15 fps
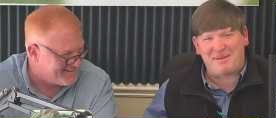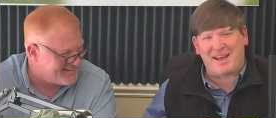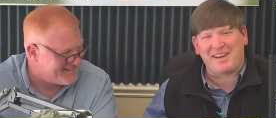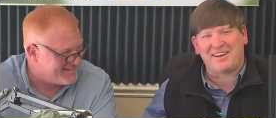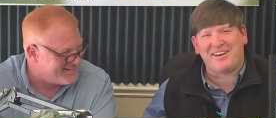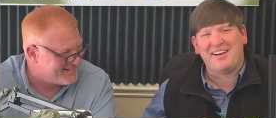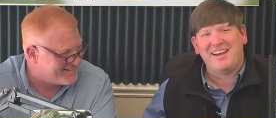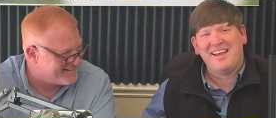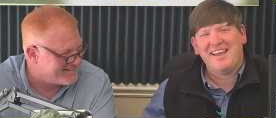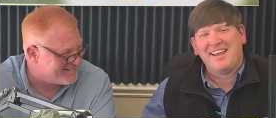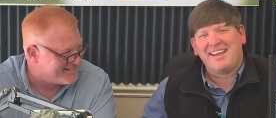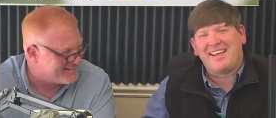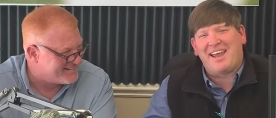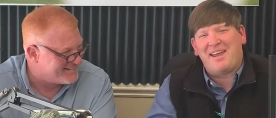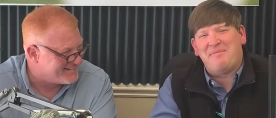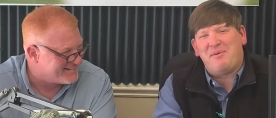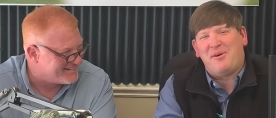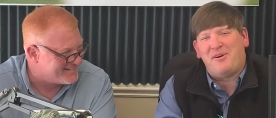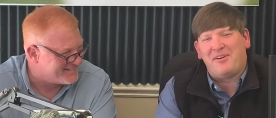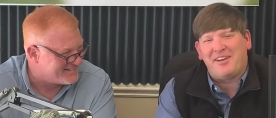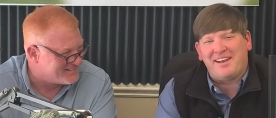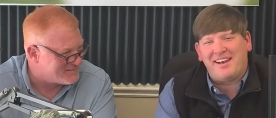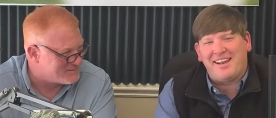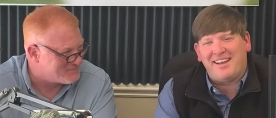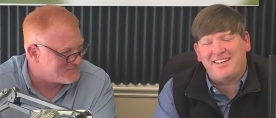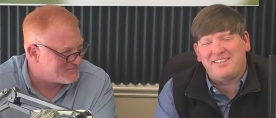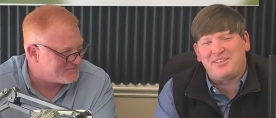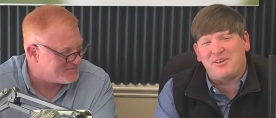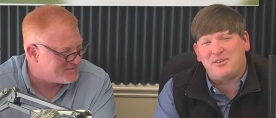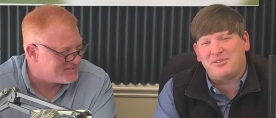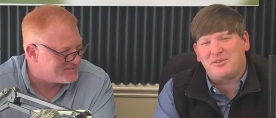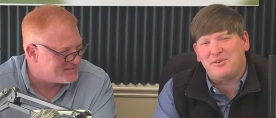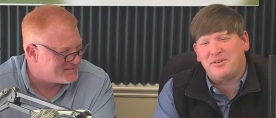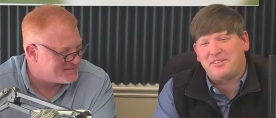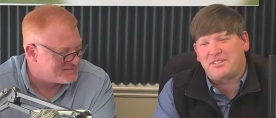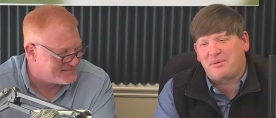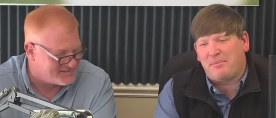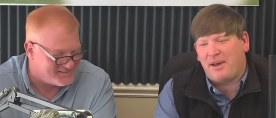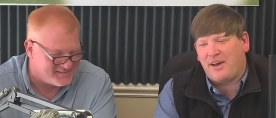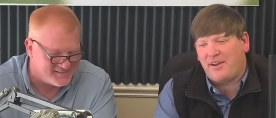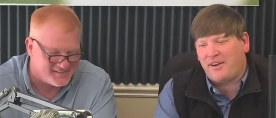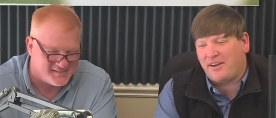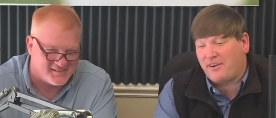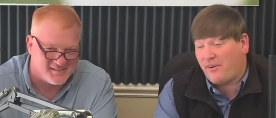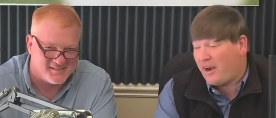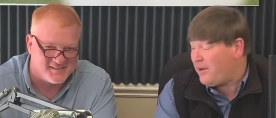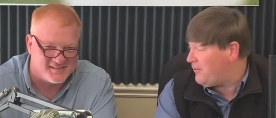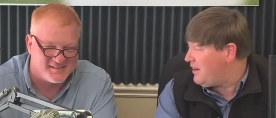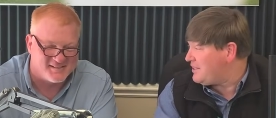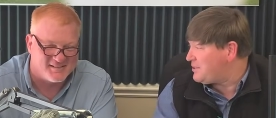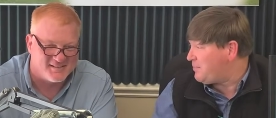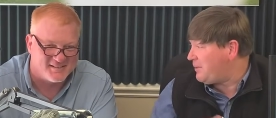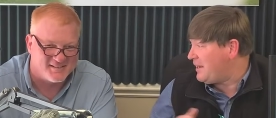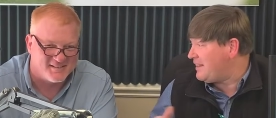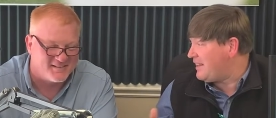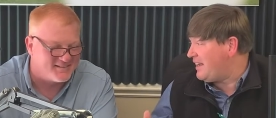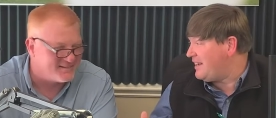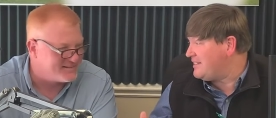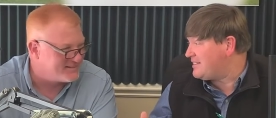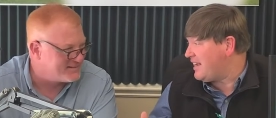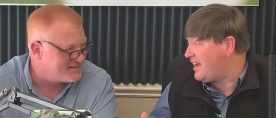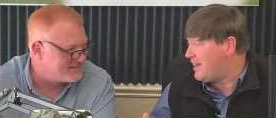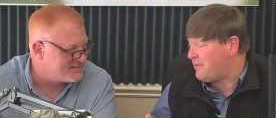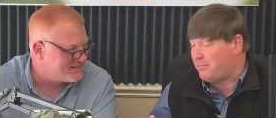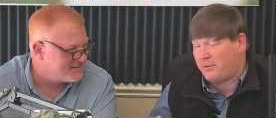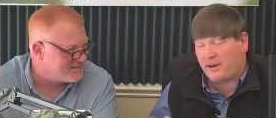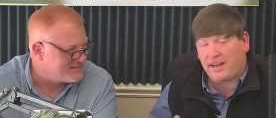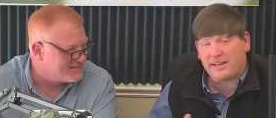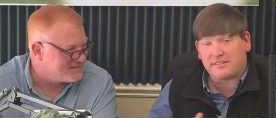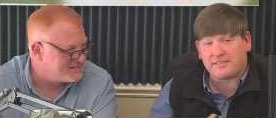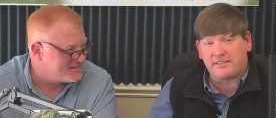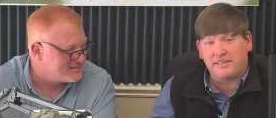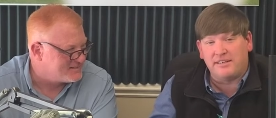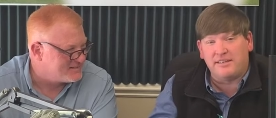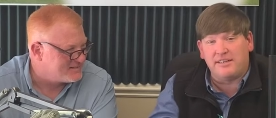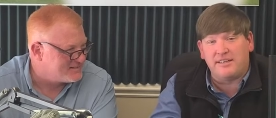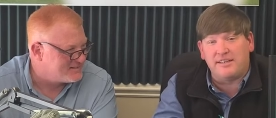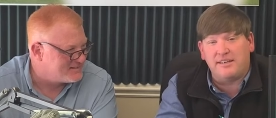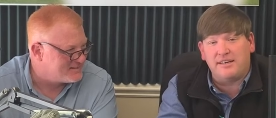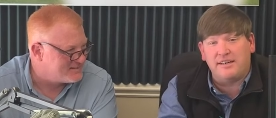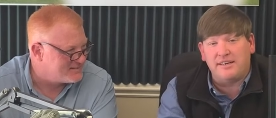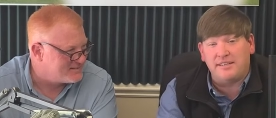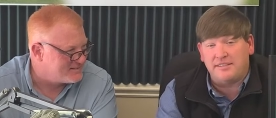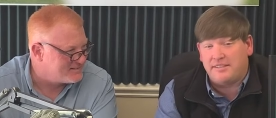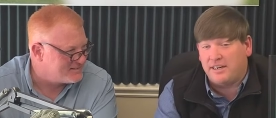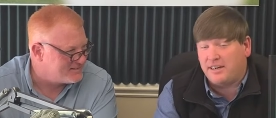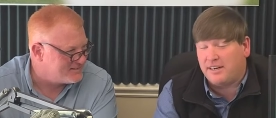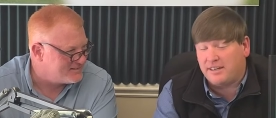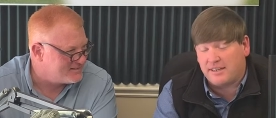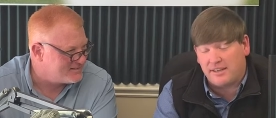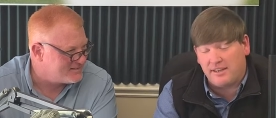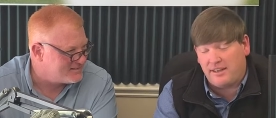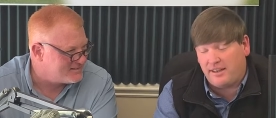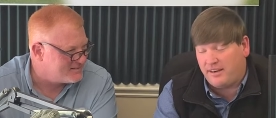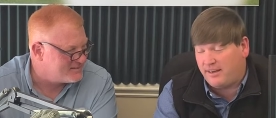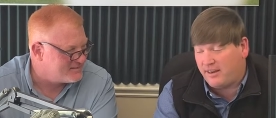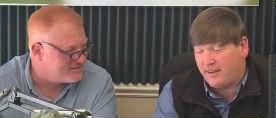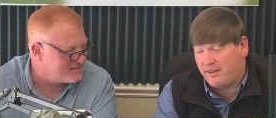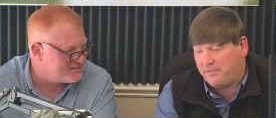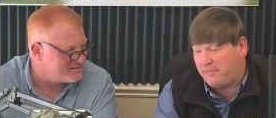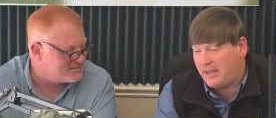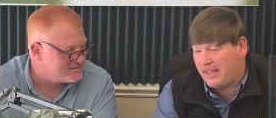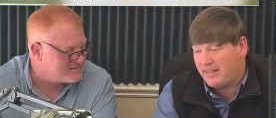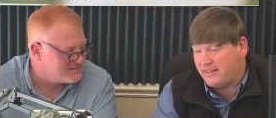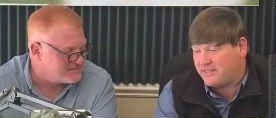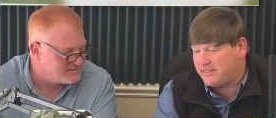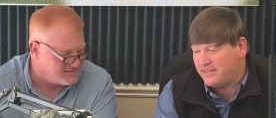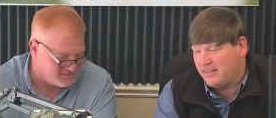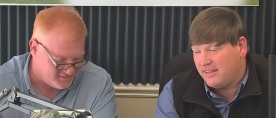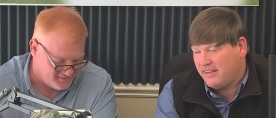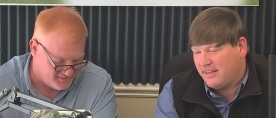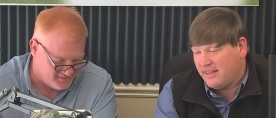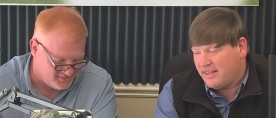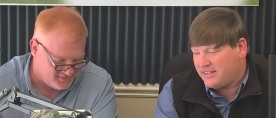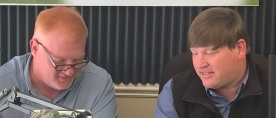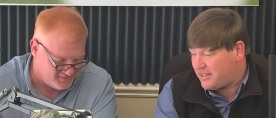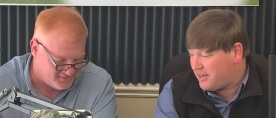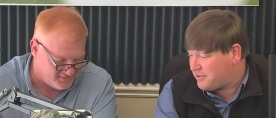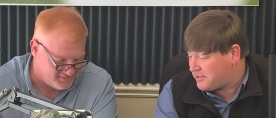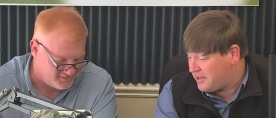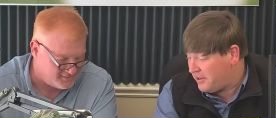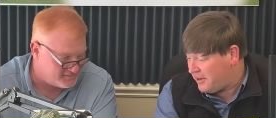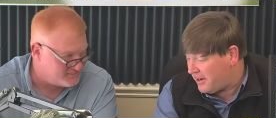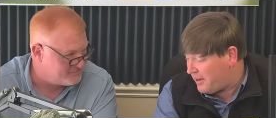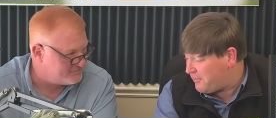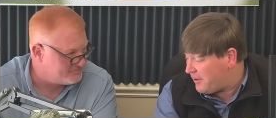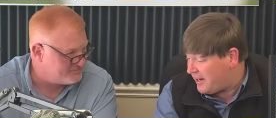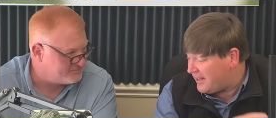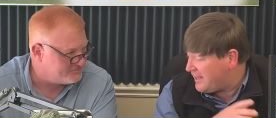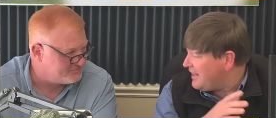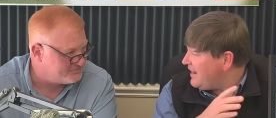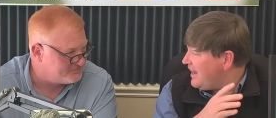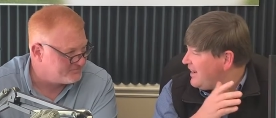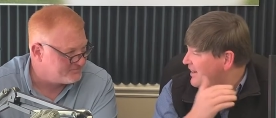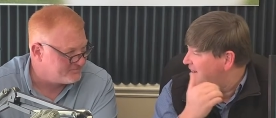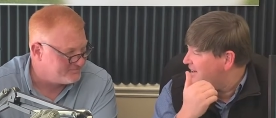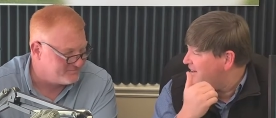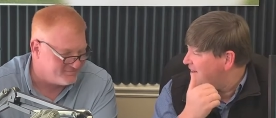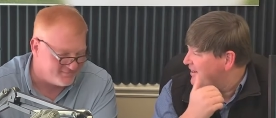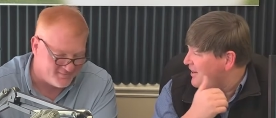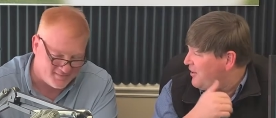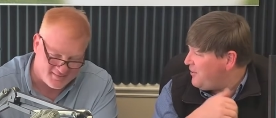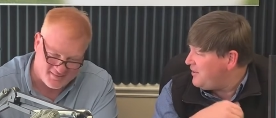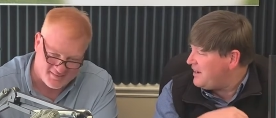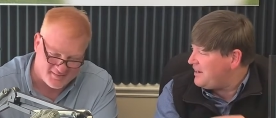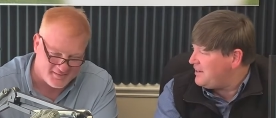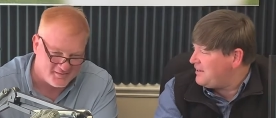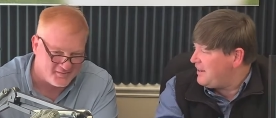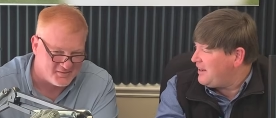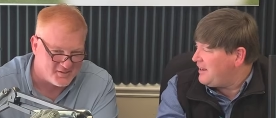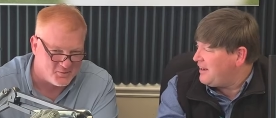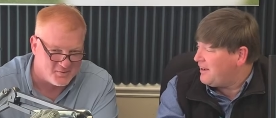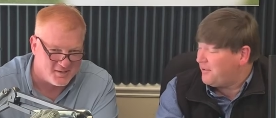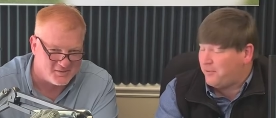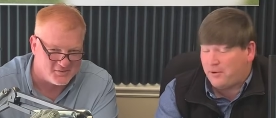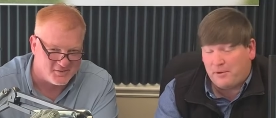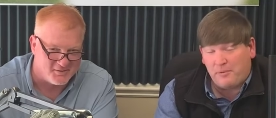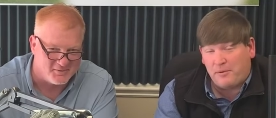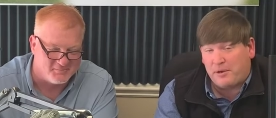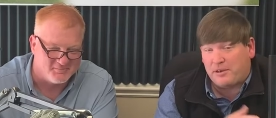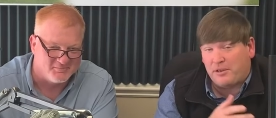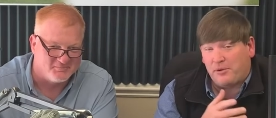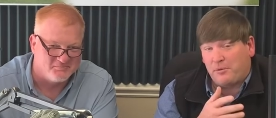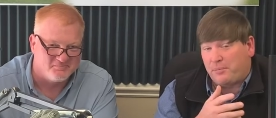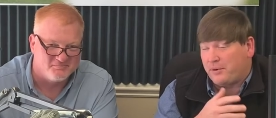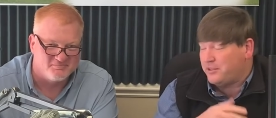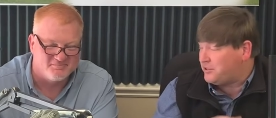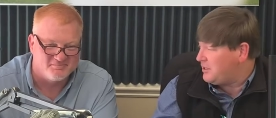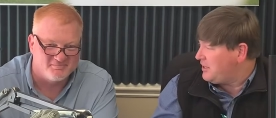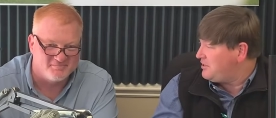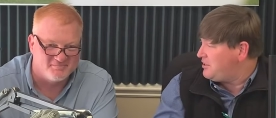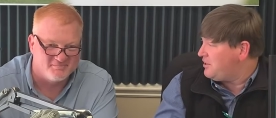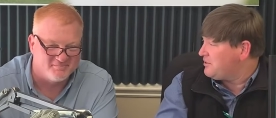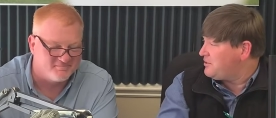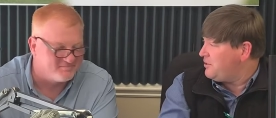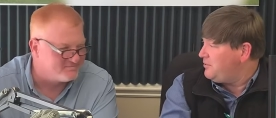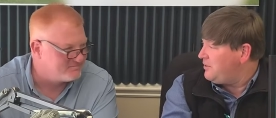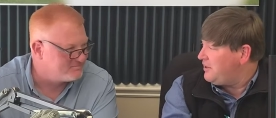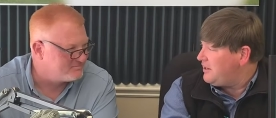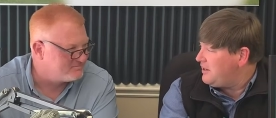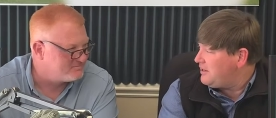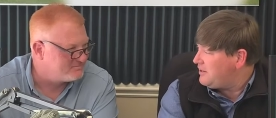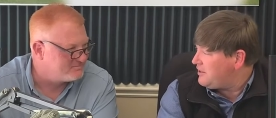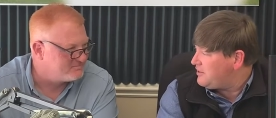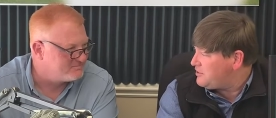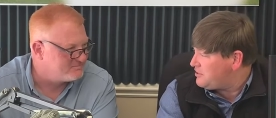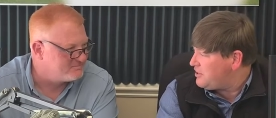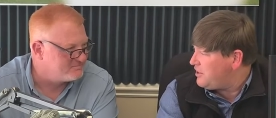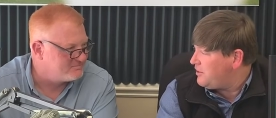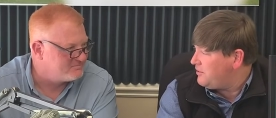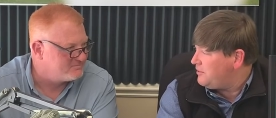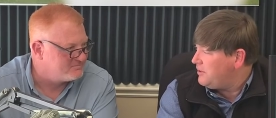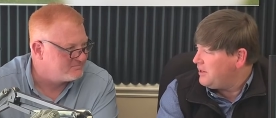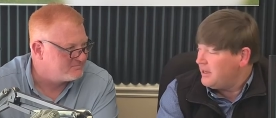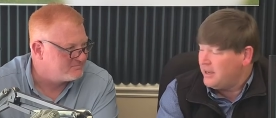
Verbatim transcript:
Speaker 1: Baker came on and then talked to us about a great recipe that he's had: black skillet uh, duck, and uh, man, that's it sounds good. I'm ready to get out of here and go eat. And go uh, we, we do appreciate y'all tuning in to the show.